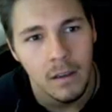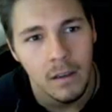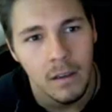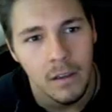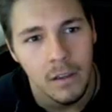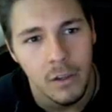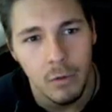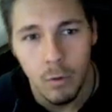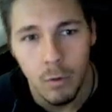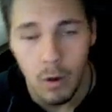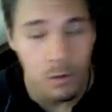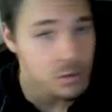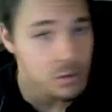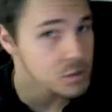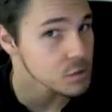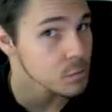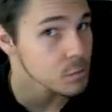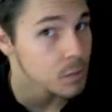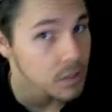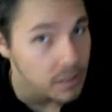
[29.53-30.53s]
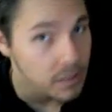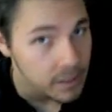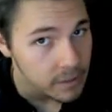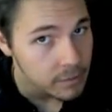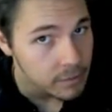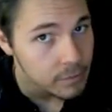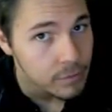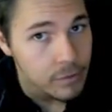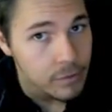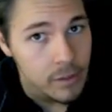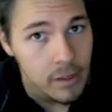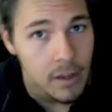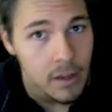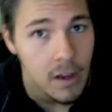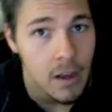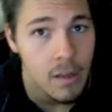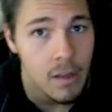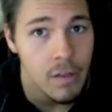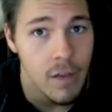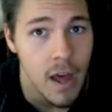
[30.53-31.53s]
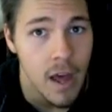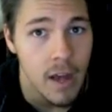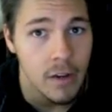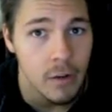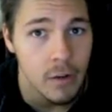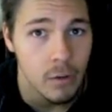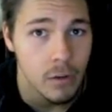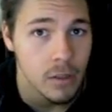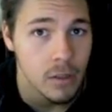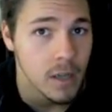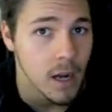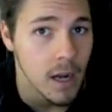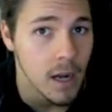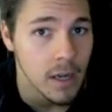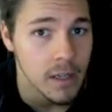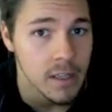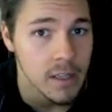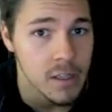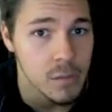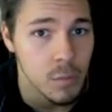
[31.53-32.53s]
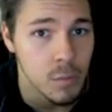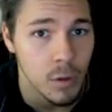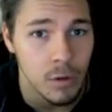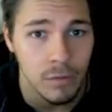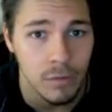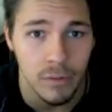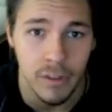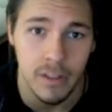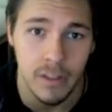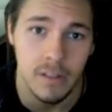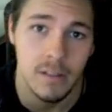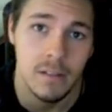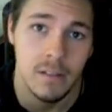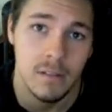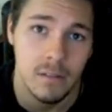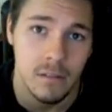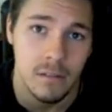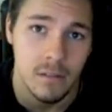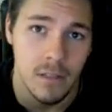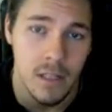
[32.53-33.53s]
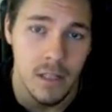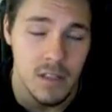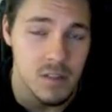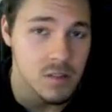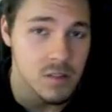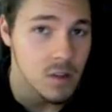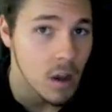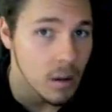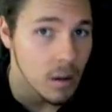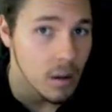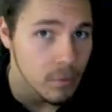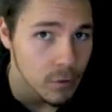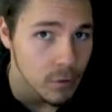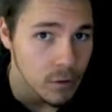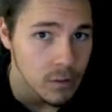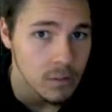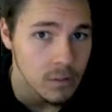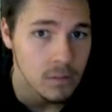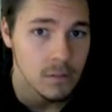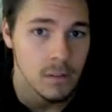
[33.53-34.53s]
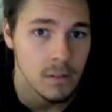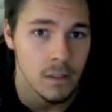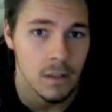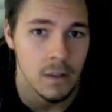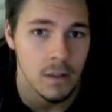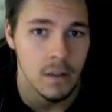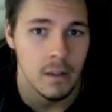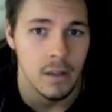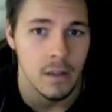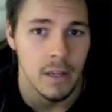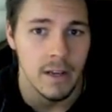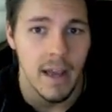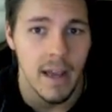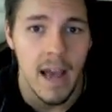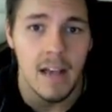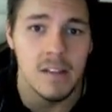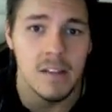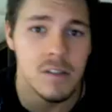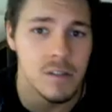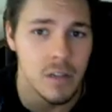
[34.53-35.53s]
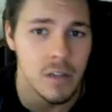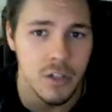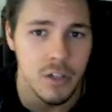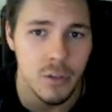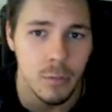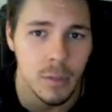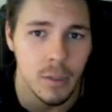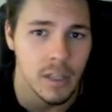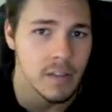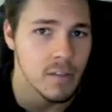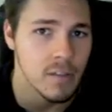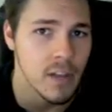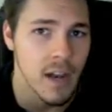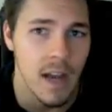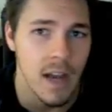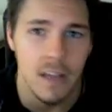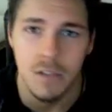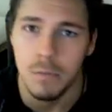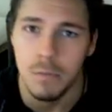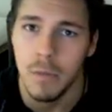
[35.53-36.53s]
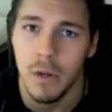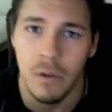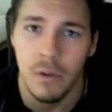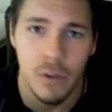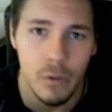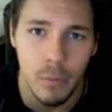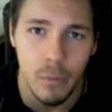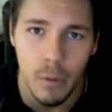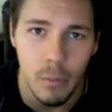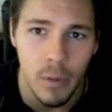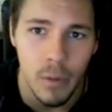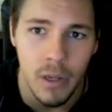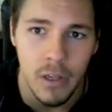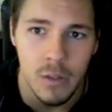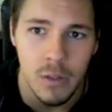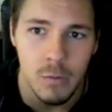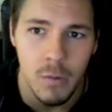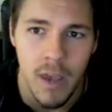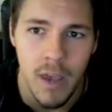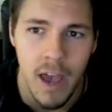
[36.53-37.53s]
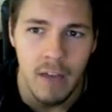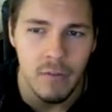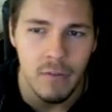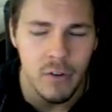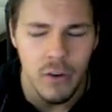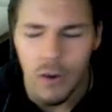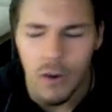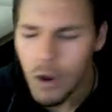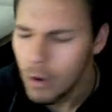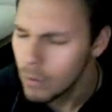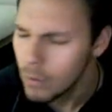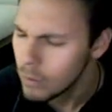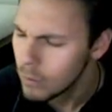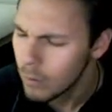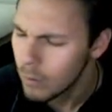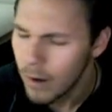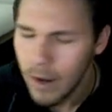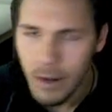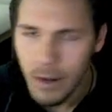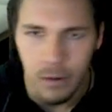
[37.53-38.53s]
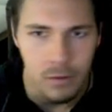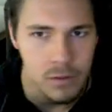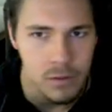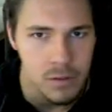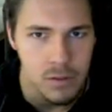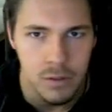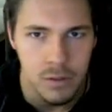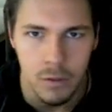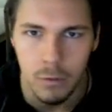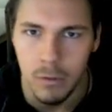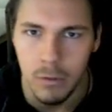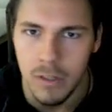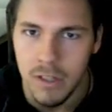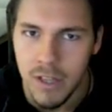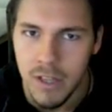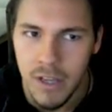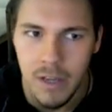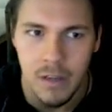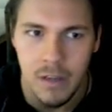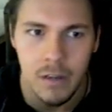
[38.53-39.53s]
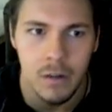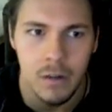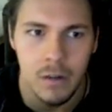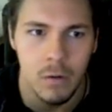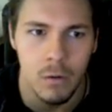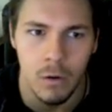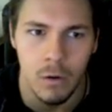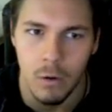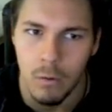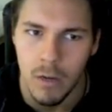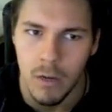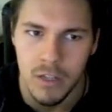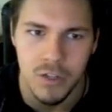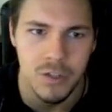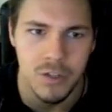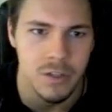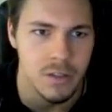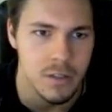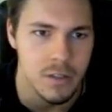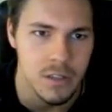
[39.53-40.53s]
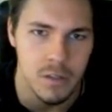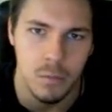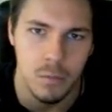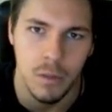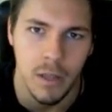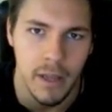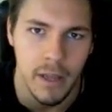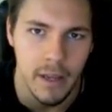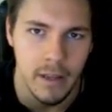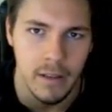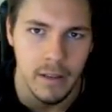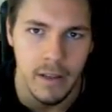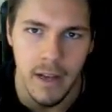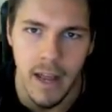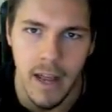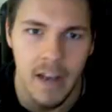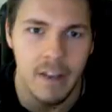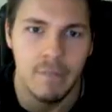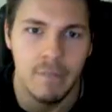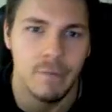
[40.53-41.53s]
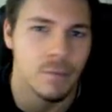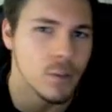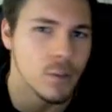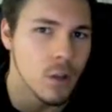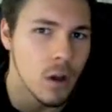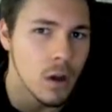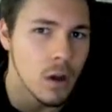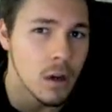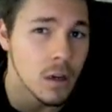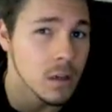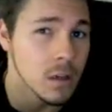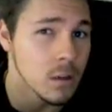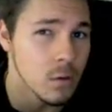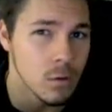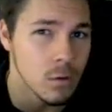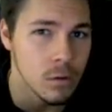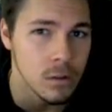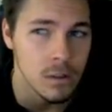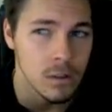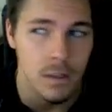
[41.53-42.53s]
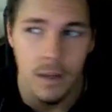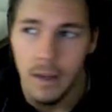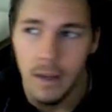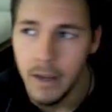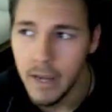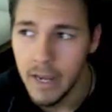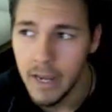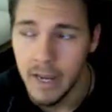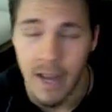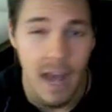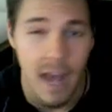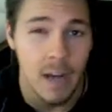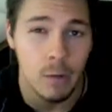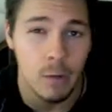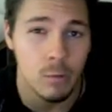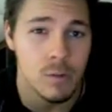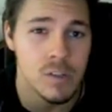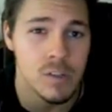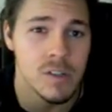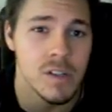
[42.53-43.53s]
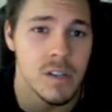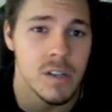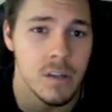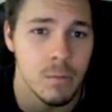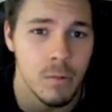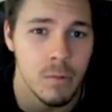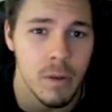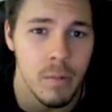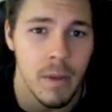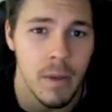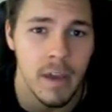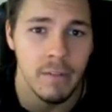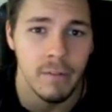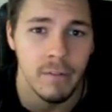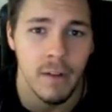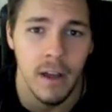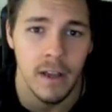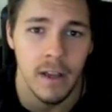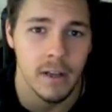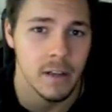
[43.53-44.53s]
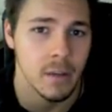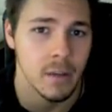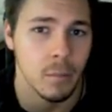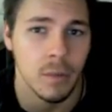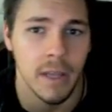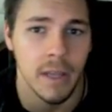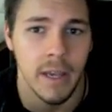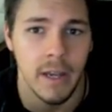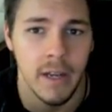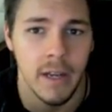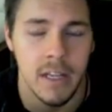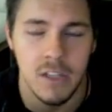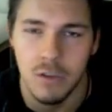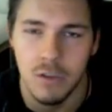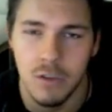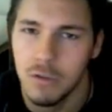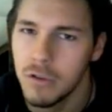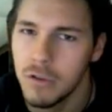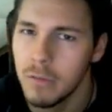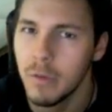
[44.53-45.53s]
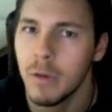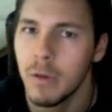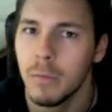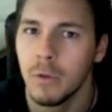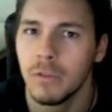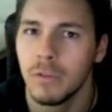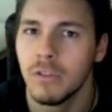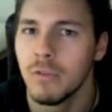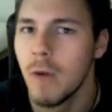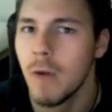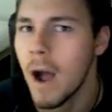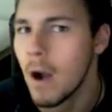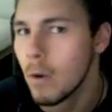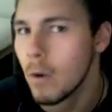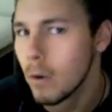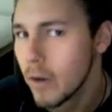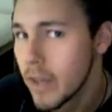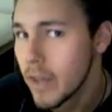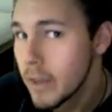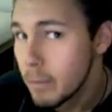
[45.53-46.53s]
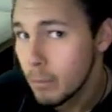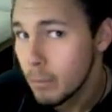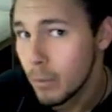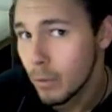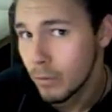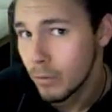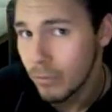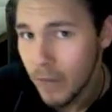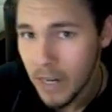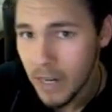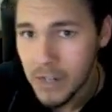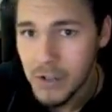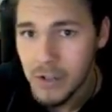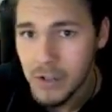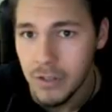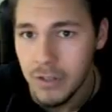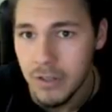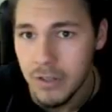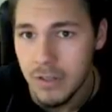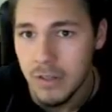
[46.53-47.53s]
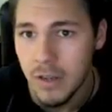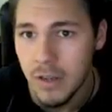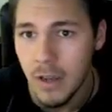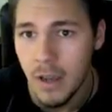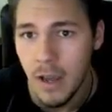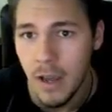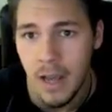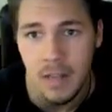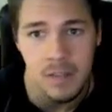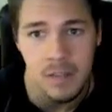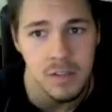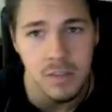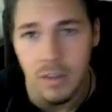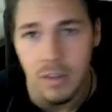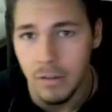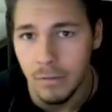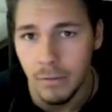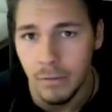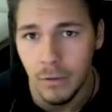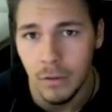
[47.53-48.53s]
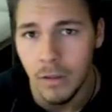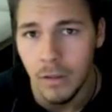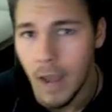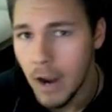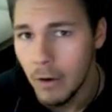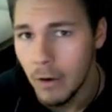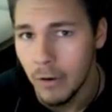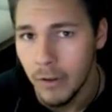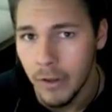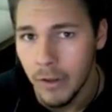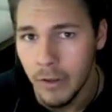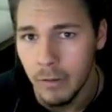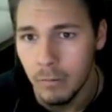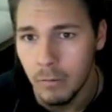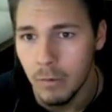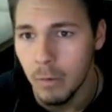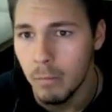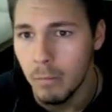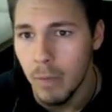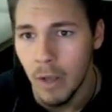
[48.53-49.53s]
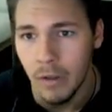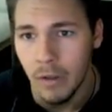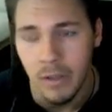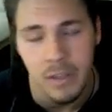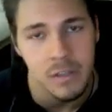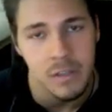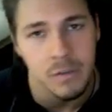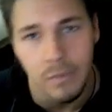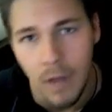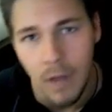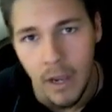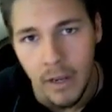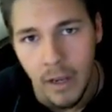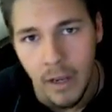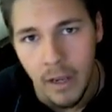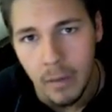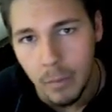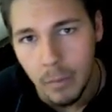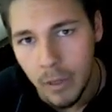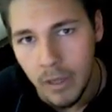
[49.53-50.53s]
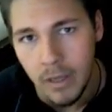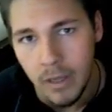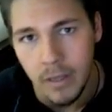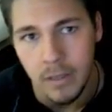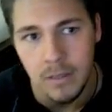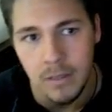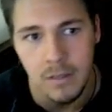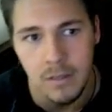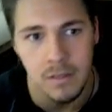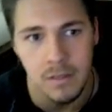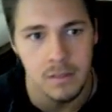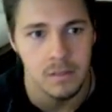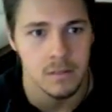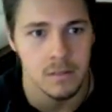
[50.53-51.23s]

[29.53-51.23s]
You also believe that your God is perfect and sovereign, and as such you believe that as mere human beings we have no grounds to critique or question this plan, that any flaw or inadequacy we may find in the plan is attributable to our imperfections as sinful, arrogant, rebellious, finite beings.